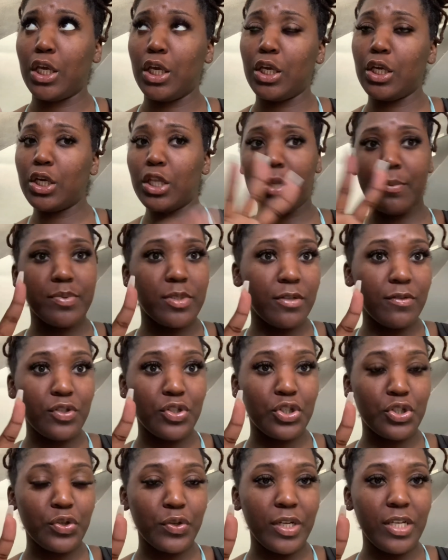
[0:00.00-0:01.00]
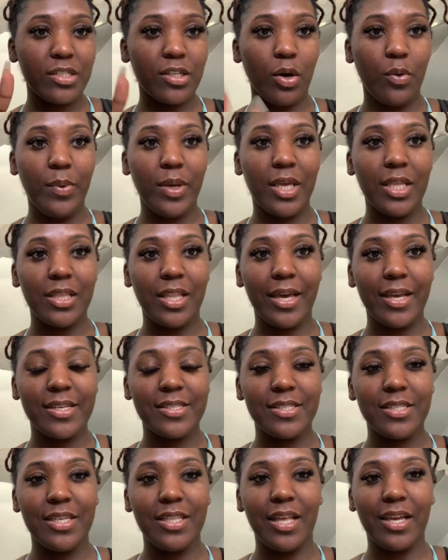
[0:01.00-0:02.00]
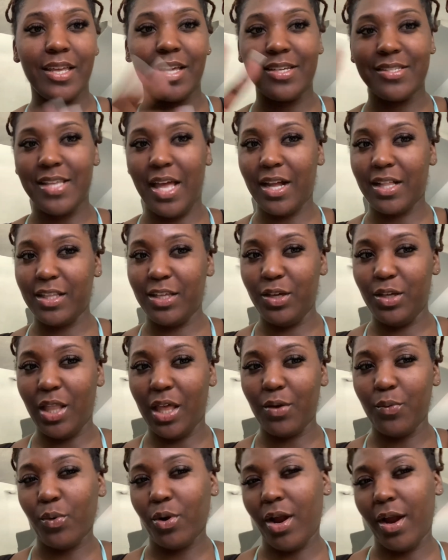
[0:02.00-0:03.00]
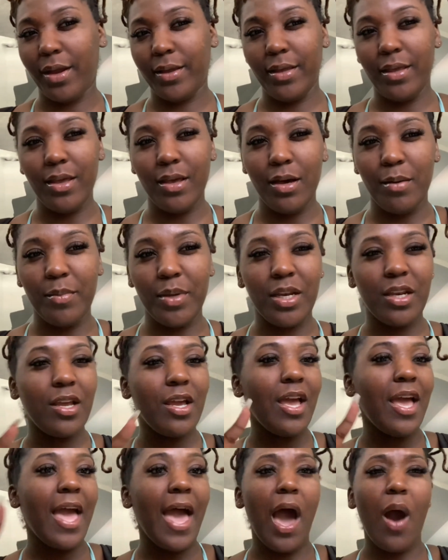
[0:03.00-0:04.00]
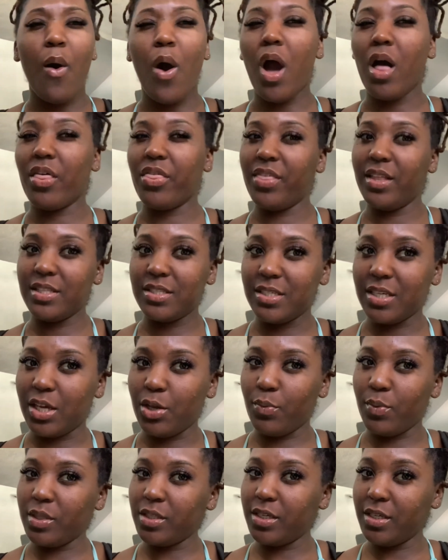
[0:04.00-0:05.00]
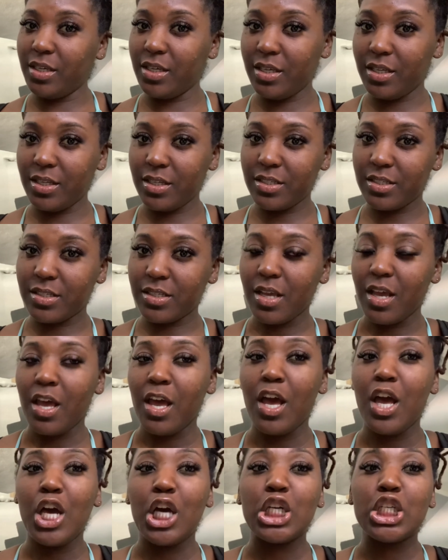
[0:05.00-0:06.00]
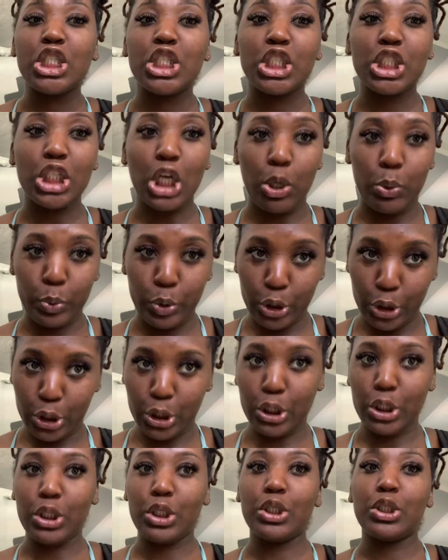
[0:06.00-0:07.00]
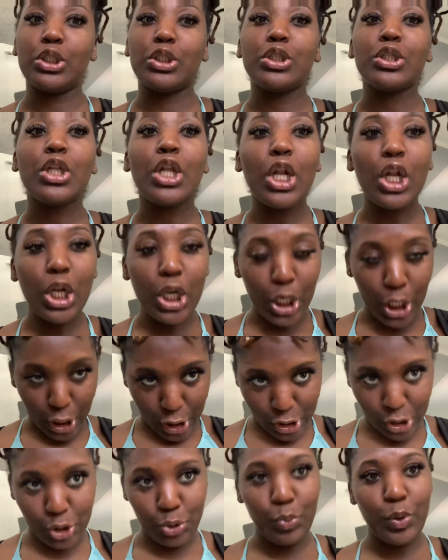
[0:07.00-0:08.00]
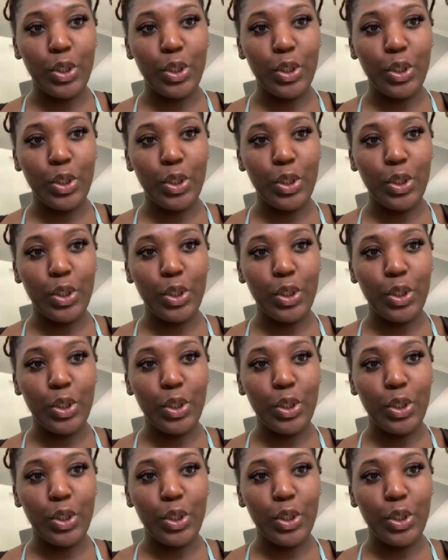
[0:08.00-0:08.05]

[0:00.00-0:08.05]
clips of the street so we can see exactly where I am and how authentic it really is. So yeah, let's tune